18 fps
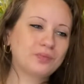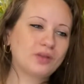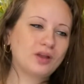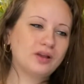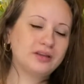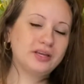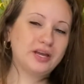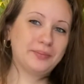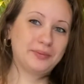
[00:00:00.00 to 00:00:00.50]

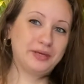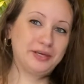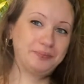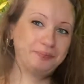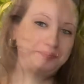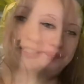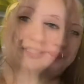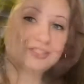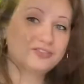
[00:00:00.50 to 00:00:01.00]
Yummy. This
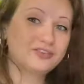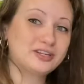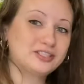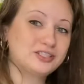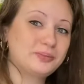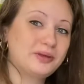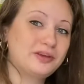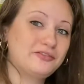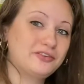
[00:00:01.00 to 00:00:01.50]
is the
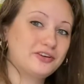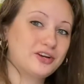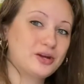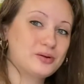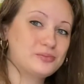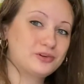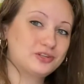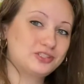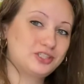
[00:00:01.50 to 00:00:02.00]
recipe for
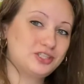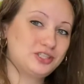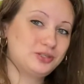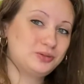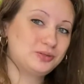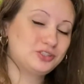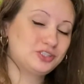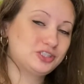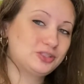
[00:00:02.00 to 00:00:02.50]
number 2,
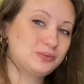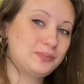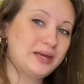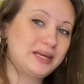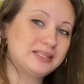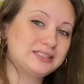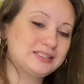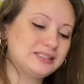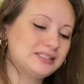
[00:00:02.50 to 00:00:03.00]
which is the
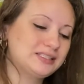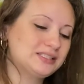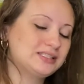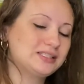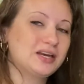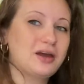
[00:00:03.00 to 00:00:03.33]
basis.